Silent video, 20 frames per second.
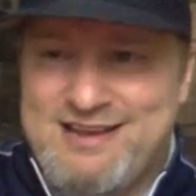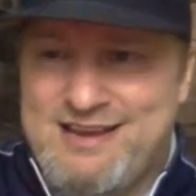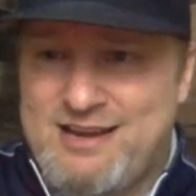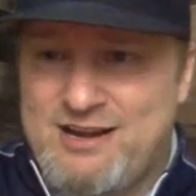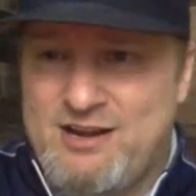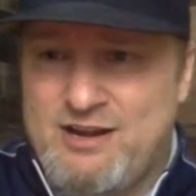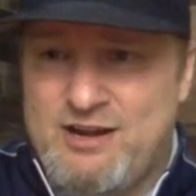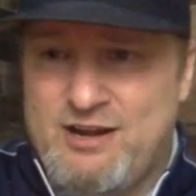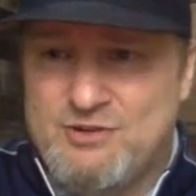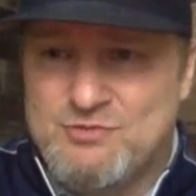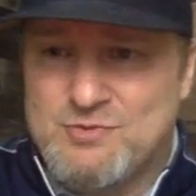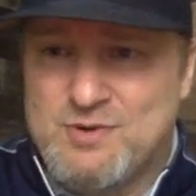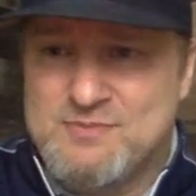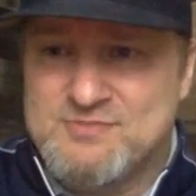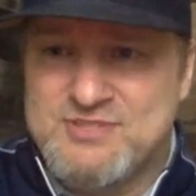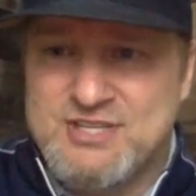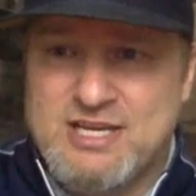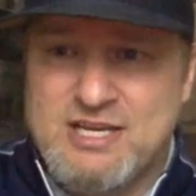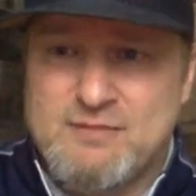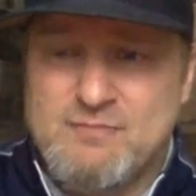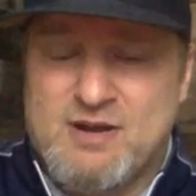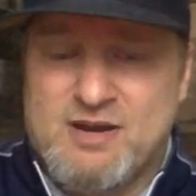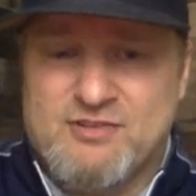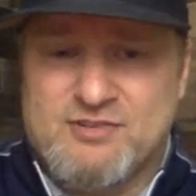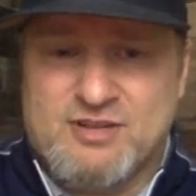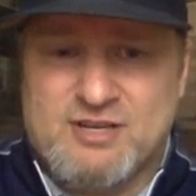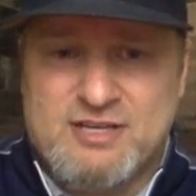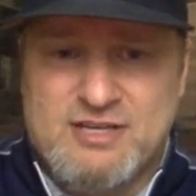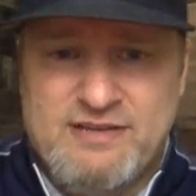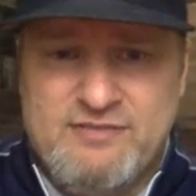here's what I'm saying
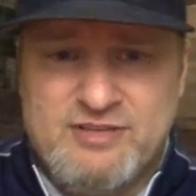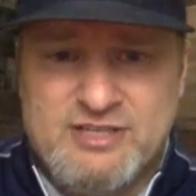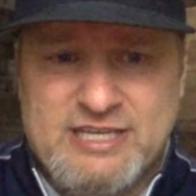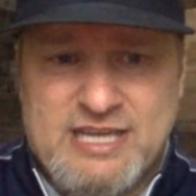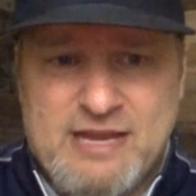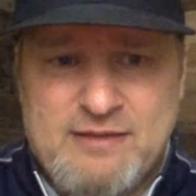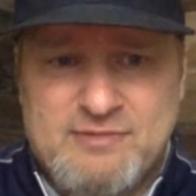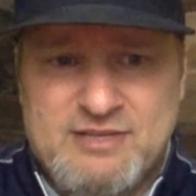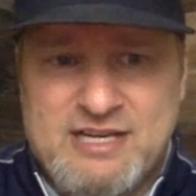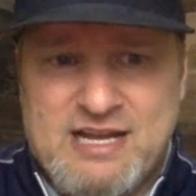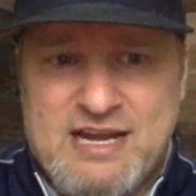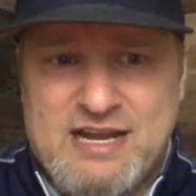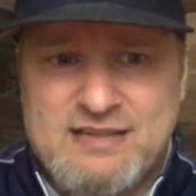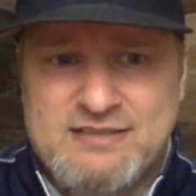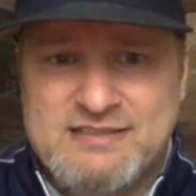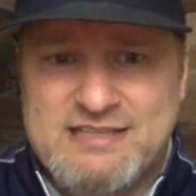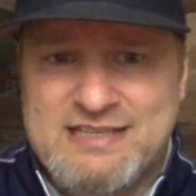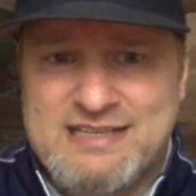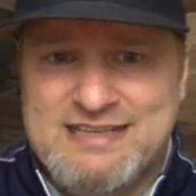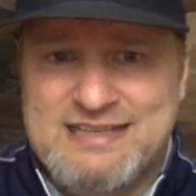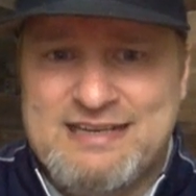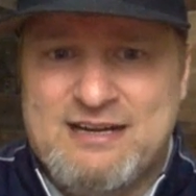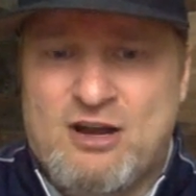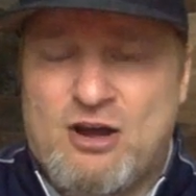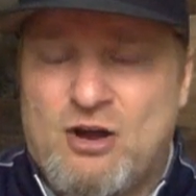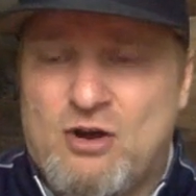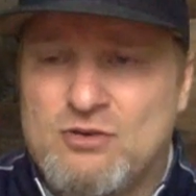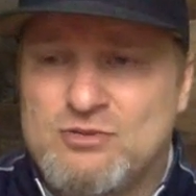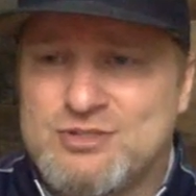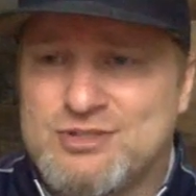about the Cleveland game tonight. The Atlanta
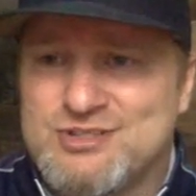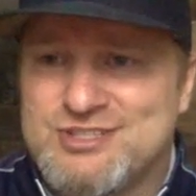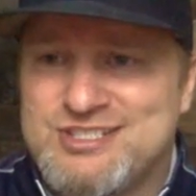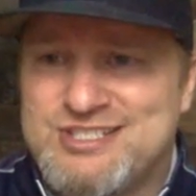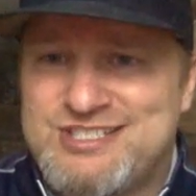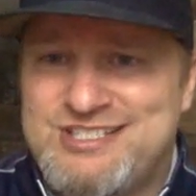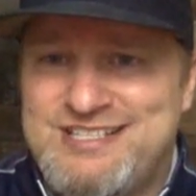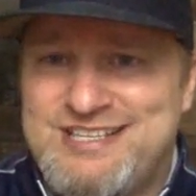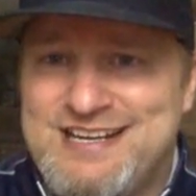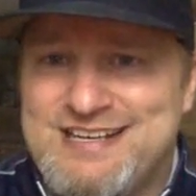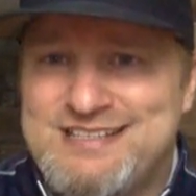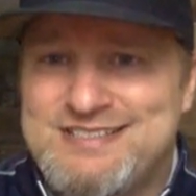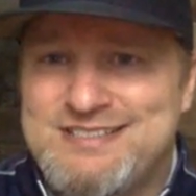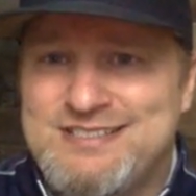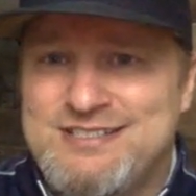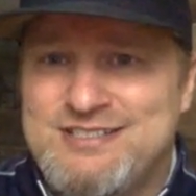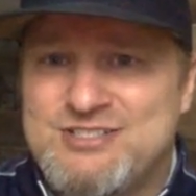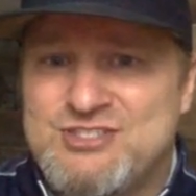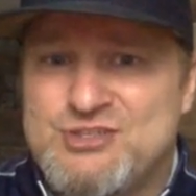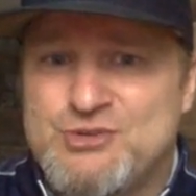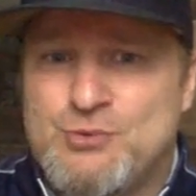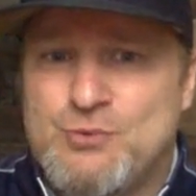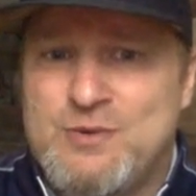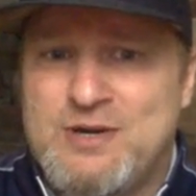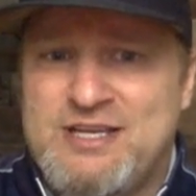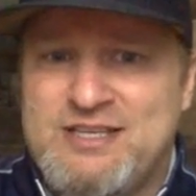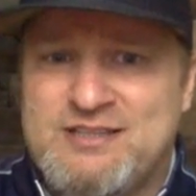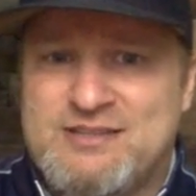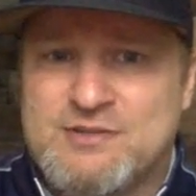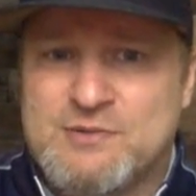Hawks are
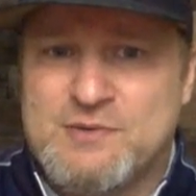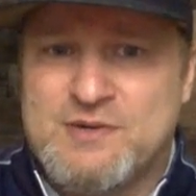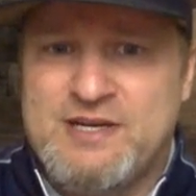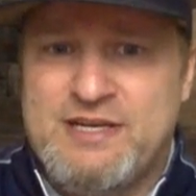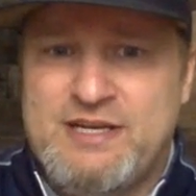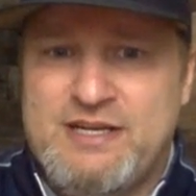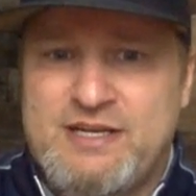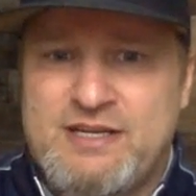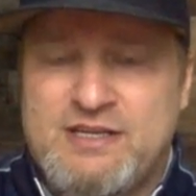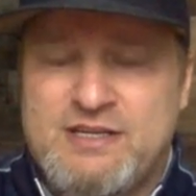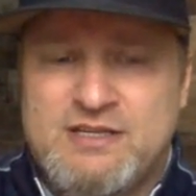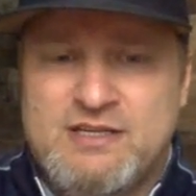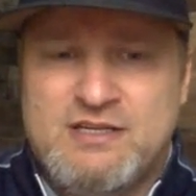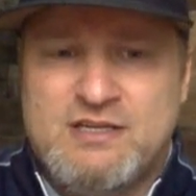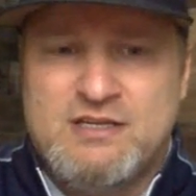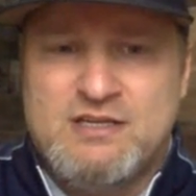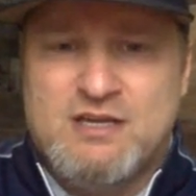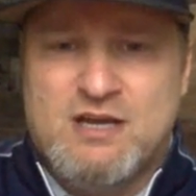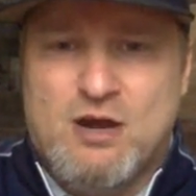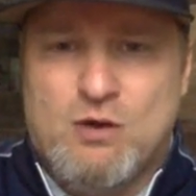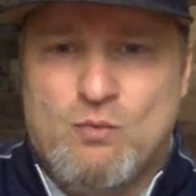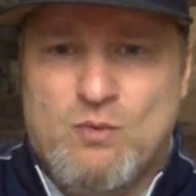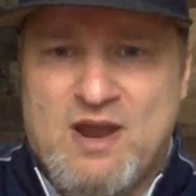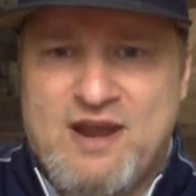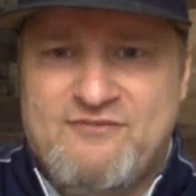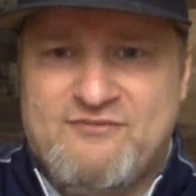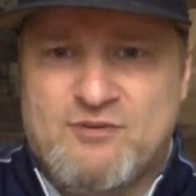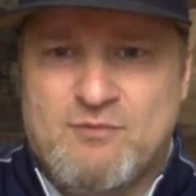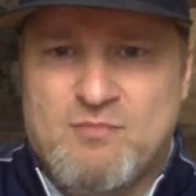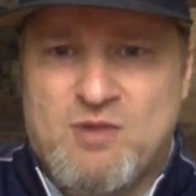6-23
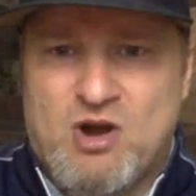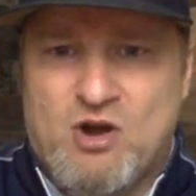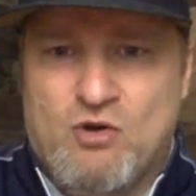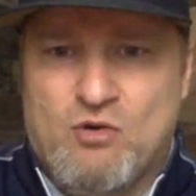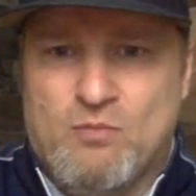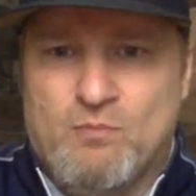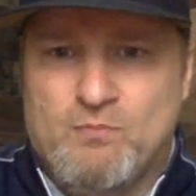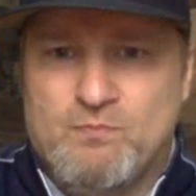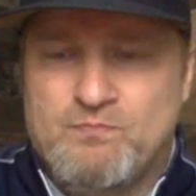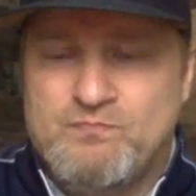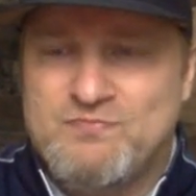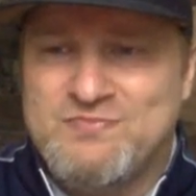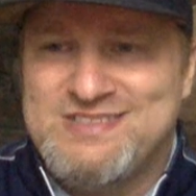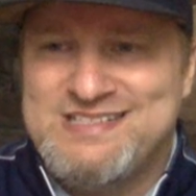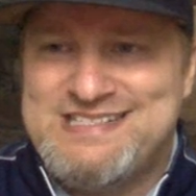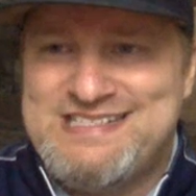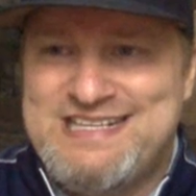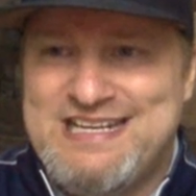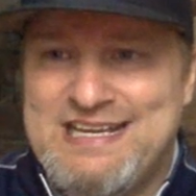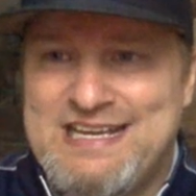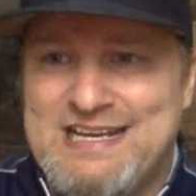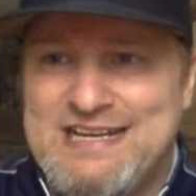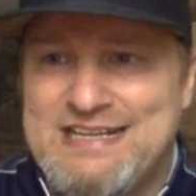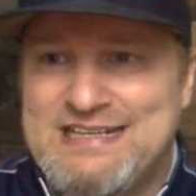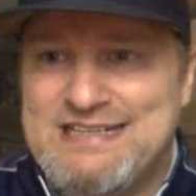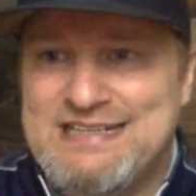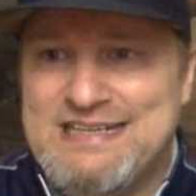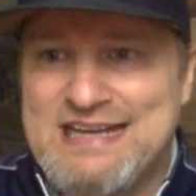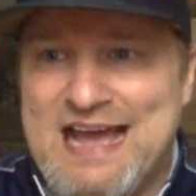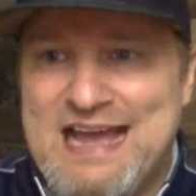away from home.
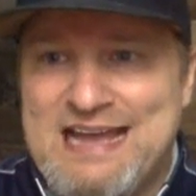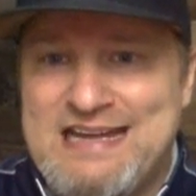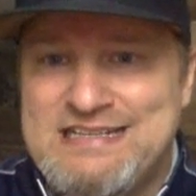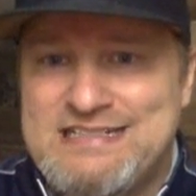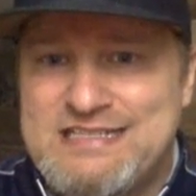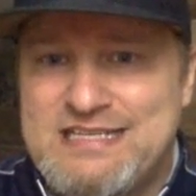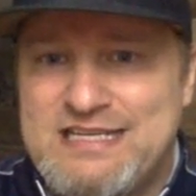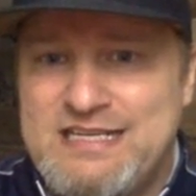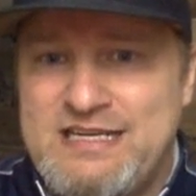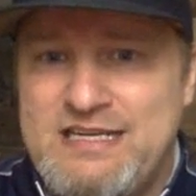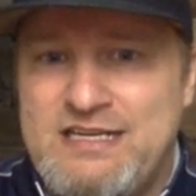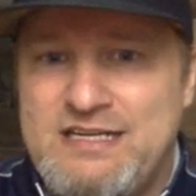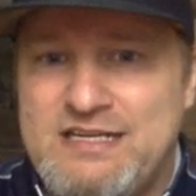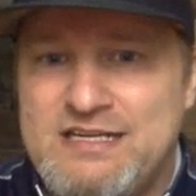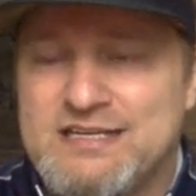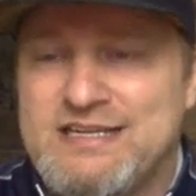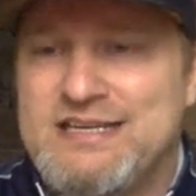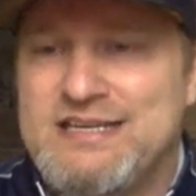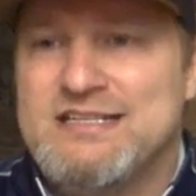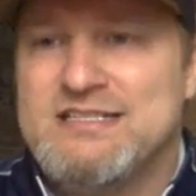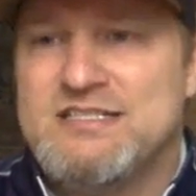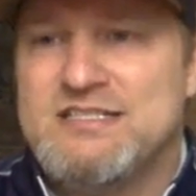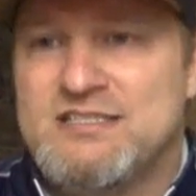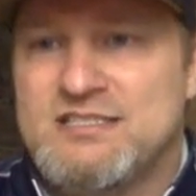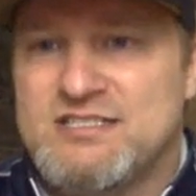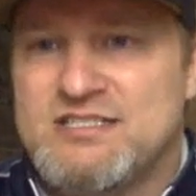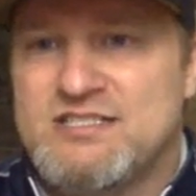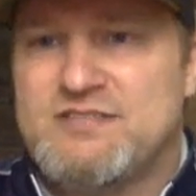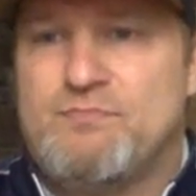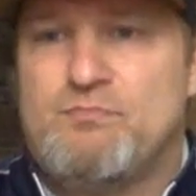10-19
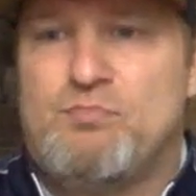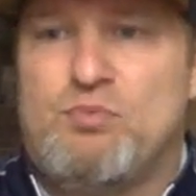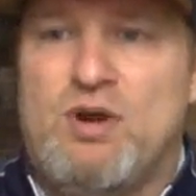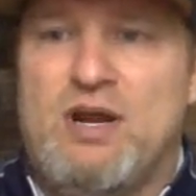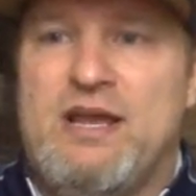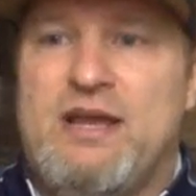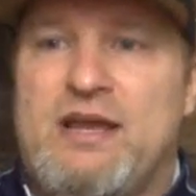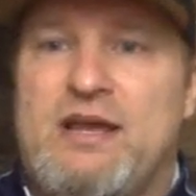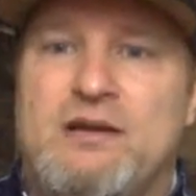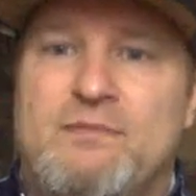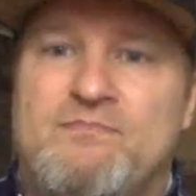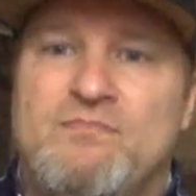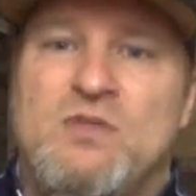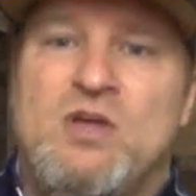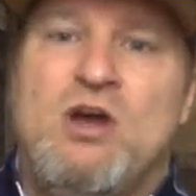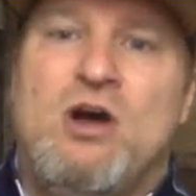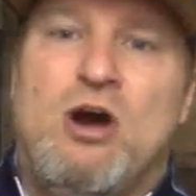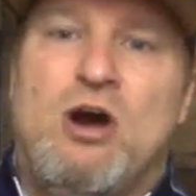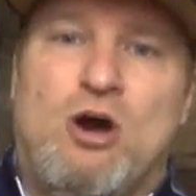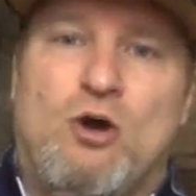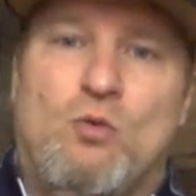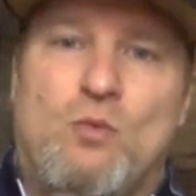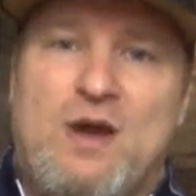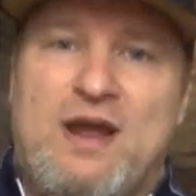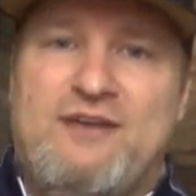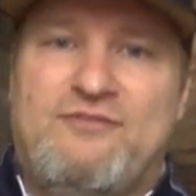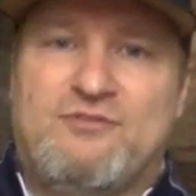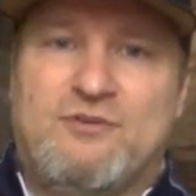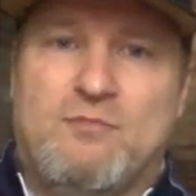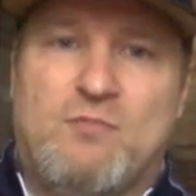against the spread
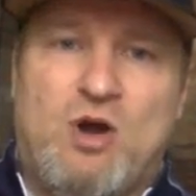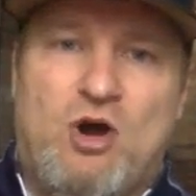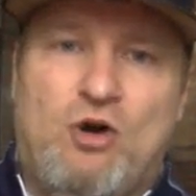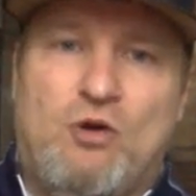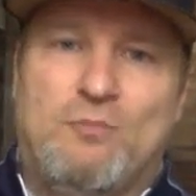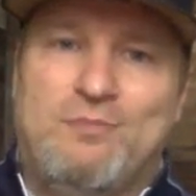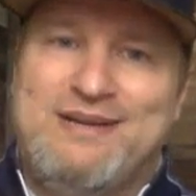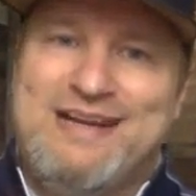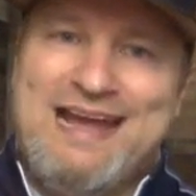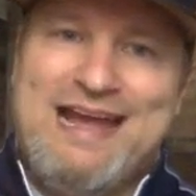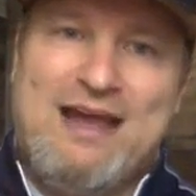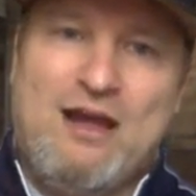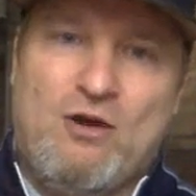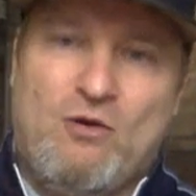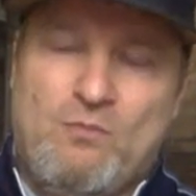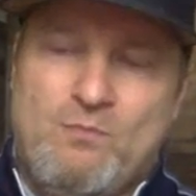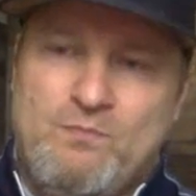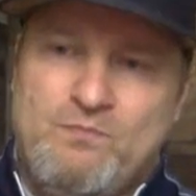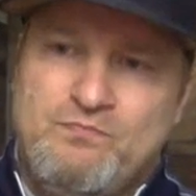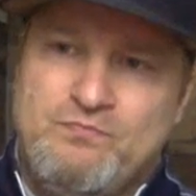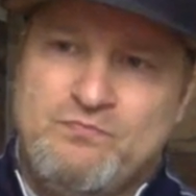away from home. Now,